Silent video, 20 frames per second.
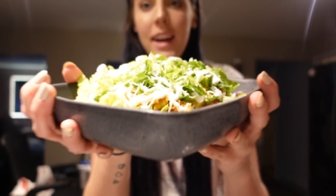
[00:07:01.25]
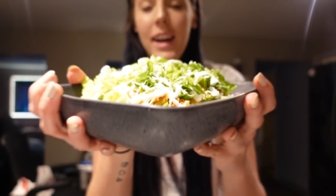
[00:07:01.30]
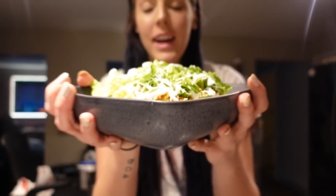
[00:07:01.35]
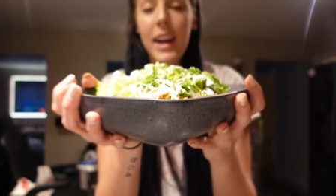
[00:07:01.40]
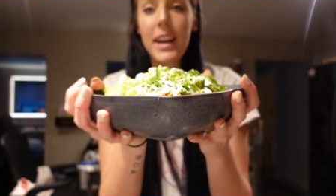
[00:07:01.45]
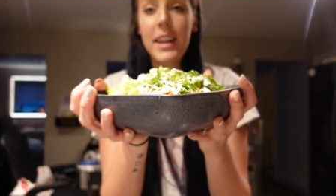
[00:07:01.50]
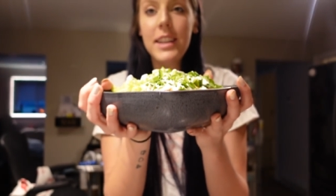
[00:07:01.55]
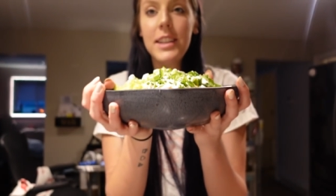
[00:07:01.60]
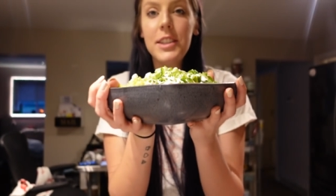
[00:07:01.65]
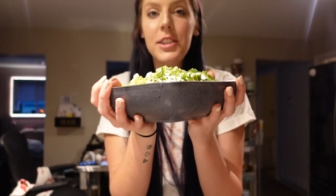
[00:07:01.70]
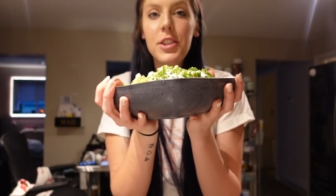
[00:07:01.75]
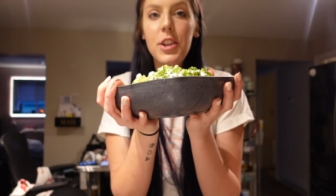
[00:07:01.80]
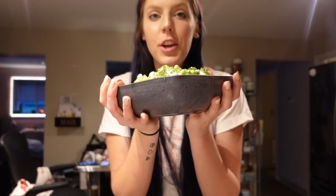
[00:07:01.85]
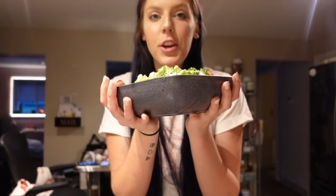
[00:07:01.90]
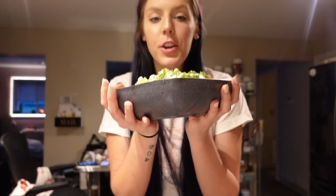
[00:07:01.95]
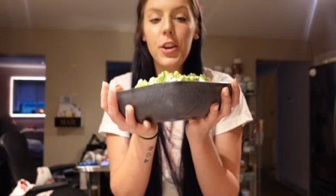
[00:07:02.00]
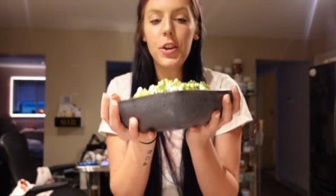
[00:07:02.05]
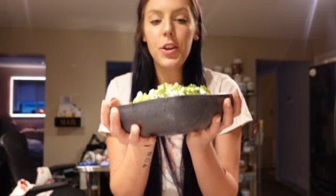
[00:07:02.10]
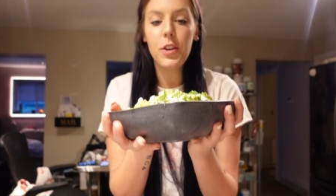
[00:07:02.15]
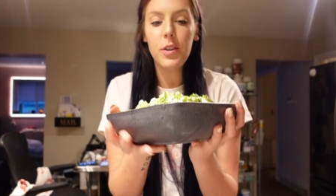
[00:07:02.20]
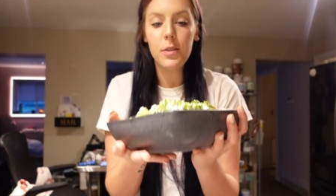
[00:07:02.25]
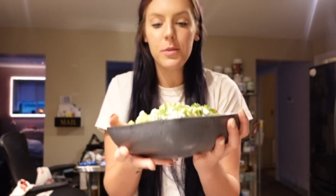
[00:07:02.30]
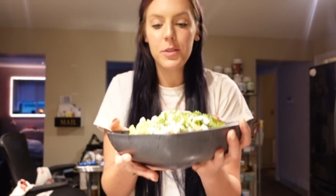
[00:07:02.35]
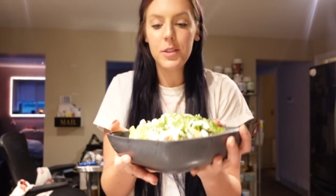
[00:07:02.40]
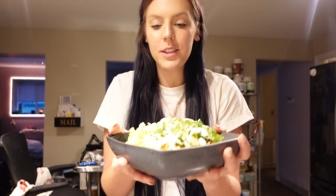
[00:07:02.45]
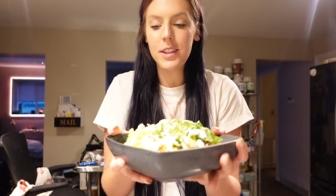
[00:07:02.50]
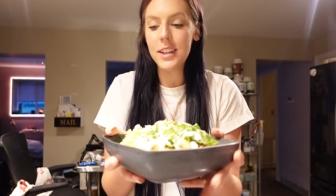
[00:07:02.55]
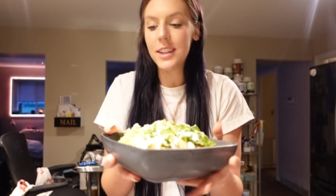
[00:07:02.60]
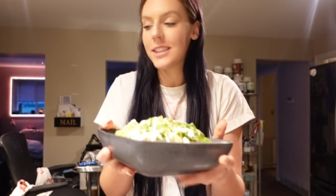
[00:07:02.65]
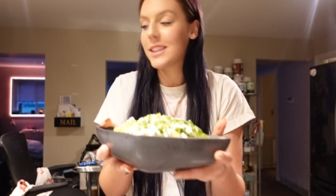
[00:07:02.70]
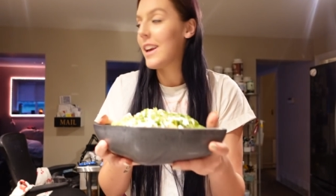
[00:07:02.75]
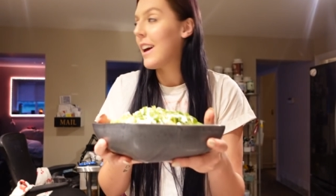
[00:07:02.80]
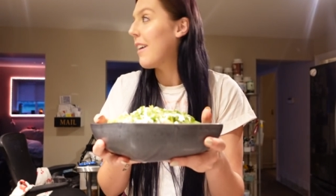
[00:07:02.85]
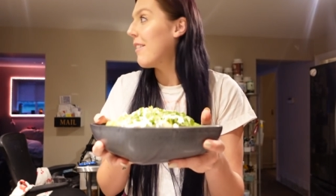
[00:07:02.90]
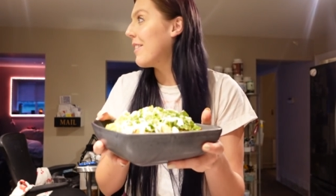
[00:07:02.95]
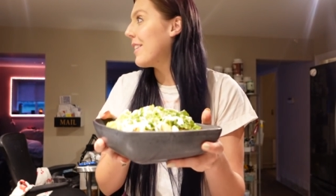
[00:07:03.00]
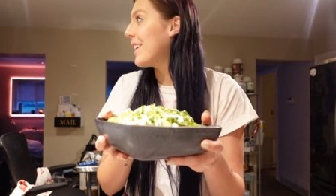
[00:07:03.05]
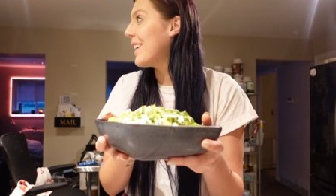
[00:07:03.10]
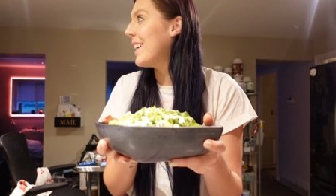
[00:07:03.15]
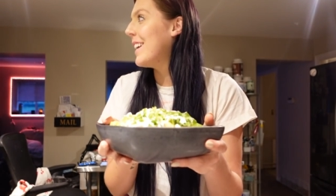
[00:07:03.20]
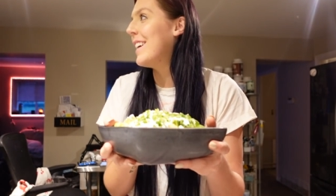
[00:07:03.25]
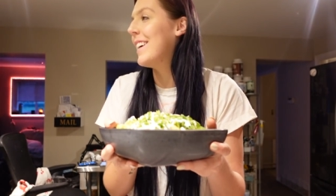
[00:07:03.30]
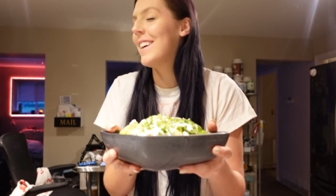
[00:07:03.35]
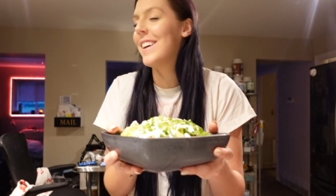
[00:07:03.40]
It is huge. This thing is heavy.